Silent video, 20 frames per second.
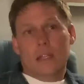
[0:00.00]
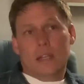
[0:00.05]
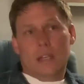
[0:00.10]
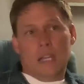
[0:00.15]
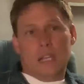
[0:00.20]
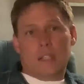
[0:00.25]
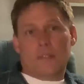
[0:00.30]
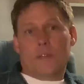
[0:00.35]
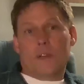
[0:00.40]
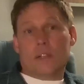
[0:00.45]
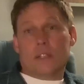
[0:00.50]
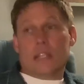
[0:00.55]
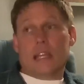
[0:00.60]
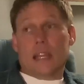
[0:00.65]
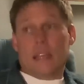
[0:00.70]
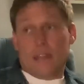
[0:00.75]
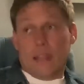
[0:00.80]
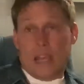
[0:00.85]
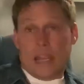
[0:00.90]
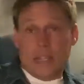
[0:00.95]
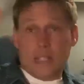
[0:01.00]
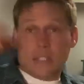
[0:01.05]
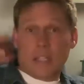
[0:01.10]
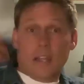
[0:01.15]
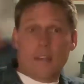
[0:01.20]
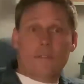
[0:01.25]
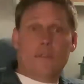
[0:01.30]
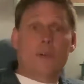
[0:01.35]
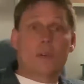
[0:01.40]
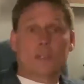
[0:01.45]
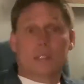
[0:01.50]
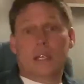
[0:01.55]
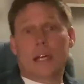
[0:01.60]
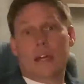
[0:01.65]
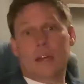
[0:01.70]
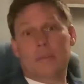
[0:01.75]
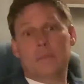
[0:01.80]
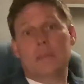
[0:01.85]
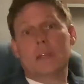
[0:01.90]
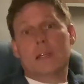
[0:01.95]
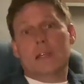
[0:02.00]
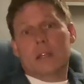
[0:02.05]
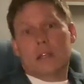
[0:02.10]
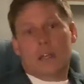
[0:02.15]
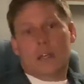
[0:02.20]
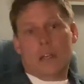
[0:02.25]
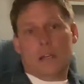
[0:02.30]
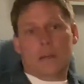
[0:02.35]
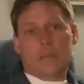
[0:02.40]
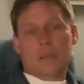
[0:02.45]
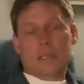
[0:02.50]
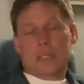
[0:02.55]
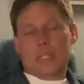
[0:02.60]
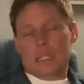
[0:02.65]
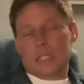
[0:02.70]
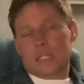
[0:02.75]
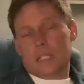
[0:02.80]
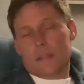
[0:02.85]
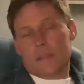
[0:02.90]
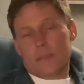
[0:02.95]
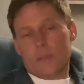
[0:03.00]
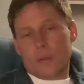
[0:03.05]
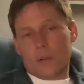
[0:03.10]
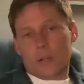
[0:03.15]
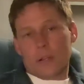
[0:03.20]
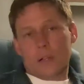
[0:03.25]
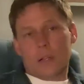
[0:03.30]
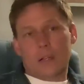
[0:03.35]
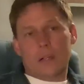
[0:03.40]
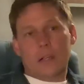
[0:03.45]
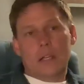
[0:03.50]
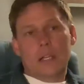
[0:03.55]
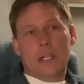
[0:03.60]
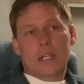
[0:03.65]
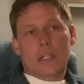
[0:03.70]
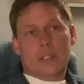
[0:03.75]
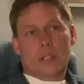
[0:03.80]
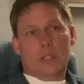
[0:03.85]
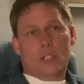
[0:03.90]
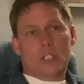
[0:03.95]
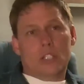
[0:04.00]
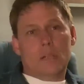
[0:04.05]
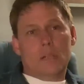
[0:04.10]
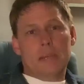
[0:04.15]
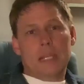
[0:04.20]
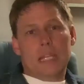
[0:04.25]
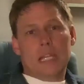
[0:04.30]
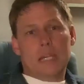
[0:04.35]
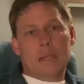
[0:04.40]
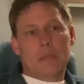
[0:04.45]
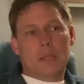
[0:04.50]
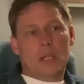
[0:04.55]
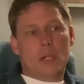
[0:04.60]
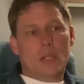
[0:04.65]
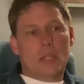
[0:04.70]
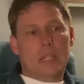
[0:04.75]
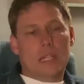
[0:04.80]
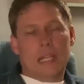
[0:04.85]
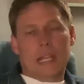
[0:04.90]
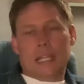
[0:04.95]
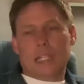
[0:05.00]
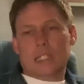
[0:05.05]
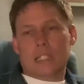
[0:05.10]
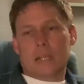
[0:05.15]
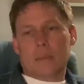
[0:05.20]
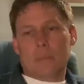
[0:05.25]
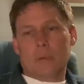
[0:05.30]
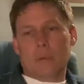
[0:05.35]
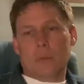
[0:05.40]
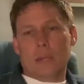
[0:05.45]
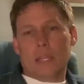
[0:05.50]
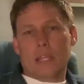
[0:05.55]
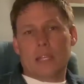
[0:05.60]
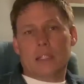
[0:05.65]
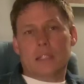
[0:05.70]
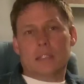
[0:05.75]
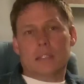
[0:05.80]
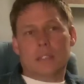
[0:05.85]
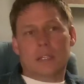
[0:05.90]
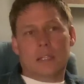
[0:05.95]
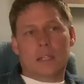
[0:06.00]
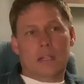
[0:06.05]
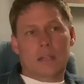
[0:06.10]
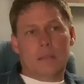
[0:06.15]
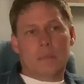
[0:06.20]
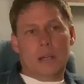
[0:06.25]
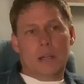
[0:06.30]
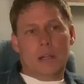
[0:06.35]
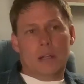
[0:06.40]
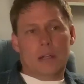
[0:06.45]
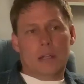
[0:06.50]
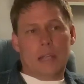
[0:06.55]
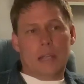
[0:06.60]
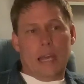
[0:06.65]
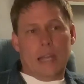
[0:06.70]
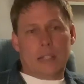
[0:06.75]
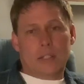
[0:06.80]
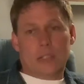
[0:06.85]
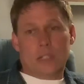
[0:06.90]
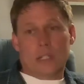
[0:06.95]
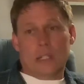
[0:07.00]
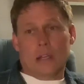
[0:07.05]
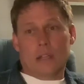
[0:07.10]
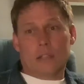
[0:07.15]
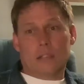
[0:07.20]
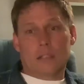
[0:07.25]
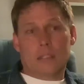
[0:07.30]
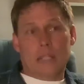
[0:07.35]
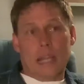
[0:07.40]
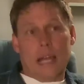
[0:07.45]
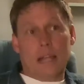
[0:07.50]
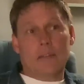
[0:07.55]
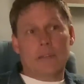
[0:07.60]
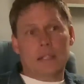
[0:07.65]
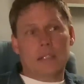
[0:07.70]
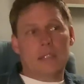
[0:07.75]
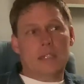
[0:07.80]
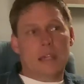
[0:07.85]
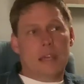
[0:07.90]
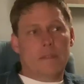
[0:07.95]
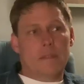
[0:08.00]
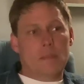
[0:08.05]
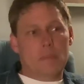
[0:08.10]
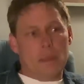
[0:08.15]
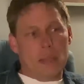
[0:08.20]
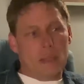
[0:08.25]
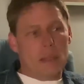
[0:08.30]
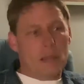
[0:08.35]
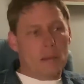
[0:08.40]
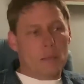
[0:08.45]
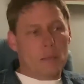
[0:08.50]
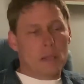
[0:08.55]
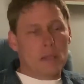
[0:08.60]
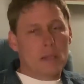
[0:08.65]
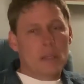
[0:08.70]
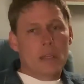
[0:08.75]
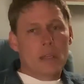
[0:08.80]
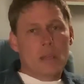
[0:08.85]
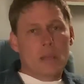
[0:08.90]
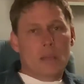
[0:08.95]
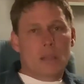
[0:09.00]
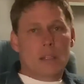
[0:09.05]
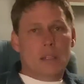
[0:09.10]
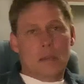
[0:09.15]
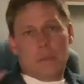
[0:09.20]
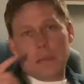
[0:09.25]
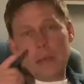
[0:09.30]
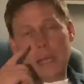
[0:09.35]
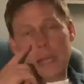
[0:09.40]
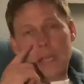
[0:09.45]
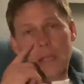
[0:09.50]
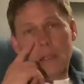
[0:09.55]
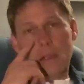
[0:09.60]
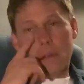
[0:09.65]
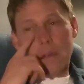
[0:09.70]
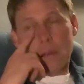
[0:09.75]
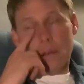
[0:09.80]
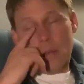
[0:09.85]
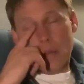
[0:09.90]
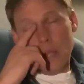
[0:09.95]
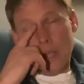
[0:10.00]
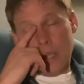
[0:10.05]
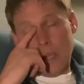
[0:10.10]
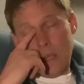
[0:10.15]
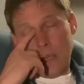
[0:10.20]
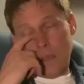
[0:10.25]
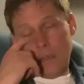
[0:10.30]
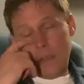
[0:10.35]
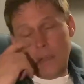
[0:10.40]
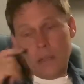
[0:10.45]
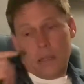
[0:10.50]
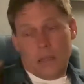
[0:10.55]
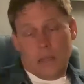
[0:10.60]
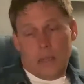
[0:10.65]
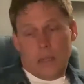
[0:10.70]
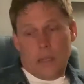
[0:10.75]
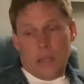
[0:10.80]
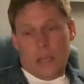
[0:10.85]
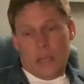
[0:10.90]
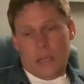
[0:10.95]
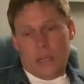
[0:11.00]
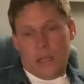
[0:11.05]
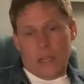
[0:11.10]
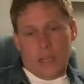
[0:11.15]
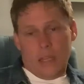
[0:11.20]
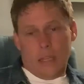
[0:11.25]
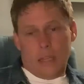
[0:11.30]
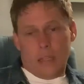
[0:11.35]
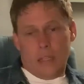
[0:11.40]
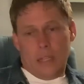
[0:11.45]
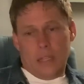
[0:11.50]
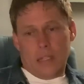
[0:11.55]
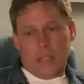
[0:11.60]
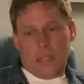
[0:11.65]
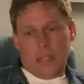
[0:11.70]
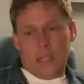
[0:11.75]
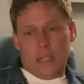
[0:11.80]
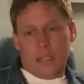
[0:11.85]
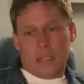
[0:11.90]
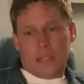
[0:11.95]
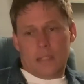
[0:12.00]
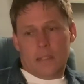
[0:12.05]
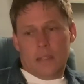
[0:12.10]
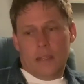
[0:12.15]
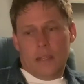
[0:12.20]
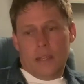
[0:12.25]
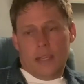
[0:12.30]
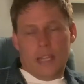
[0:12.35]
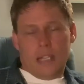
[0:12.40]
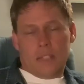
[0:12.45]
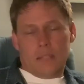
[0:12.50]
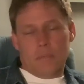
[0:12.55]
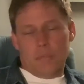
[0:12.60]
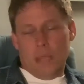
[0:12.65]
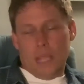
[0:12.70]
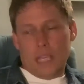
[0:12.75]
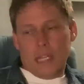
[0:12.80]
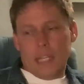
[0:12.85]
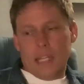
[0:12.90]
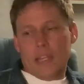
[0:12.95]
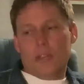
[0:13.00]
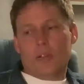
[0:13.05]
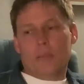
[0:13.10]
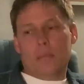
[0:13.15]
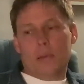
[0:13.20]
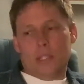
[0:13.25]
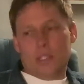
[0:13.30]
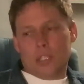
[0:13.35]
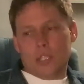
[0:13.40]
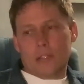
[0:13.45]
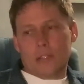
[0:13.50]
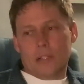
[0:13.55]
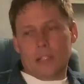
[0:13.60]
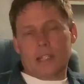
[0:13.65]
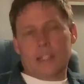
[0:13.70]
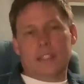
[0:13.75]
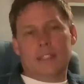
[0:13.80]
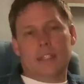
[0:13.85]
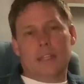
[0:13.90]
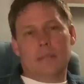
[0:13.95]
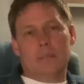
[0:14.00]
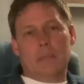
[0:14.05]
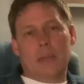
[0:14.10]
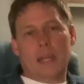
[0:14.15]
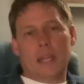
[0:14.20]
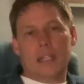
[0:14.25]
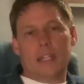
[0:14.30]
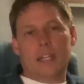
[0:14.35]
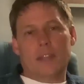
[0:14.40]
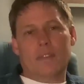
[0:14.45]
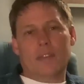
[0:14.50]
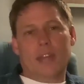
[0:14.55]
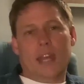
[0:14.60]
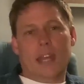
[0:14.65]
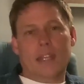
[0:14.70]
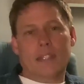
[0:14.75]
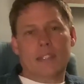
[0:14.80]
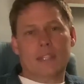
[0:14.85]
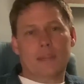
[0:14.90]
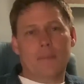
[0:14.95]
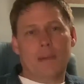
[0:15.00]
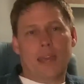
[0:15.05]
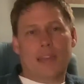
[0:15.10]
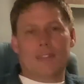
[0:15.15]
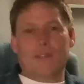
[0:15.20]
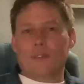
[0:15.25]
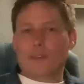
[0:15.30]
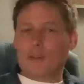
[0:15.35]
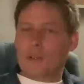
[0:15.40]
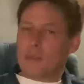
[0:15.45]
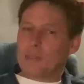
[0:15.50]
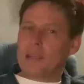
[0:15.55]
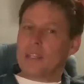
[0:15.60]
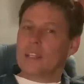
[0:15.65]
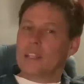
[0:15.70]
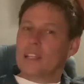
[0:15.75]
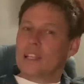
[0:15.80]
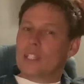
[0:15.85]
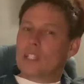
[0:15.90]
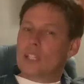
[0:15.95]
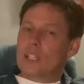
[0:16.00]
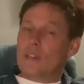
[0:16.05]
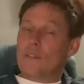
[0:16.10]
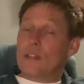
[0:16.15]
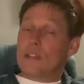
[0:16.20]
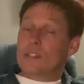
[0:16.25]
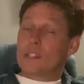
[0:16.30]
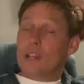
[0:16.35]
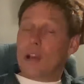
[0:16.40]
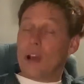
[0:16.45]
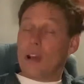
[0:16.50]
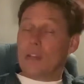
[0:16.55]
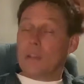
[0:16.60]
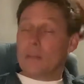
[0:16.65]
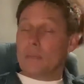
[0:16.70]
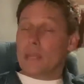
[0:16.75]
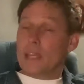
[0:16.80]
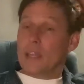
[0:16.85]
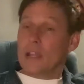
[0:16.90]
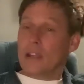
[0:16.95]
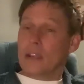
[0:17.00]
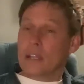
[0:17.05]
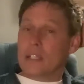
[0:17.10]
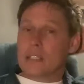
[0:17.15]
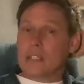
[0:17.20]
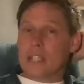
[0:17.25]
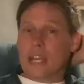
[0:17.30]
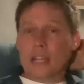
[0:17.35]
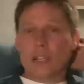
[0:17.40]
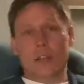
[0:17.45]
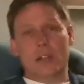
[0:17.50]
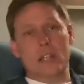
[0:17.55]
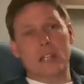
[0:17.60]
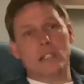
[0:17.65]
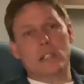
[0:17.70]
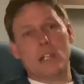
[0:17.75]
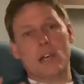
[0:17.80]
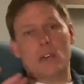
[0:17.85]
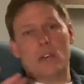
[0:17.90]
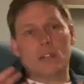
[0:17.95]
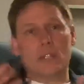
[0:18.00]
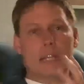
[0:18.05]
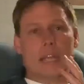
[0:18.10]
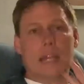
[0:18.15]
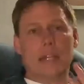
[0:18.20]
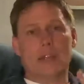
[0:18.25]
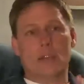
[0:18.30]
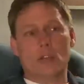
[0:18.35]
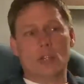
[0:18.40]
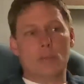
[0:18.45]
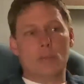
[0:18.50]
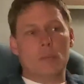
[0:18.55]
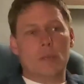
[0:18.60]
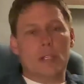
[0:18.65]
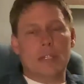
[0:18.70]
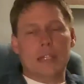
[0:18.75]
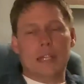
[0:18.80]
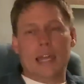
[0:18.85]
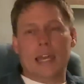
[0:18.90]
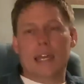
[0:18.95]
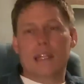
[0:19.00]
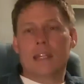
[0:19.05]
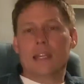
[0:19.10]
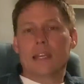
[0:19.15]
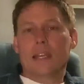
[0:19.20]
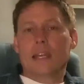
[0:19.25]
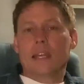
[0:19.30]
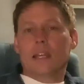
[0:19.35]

as far as that is a full time position for her. So she'll be coming on the next couple of weeks on salaried staff and being able to pay her and at least. It's menial, but she'll at least get paid enough gas to get back and forth. But she feels called to be here, and it's taken her this long to kind of groom her into that.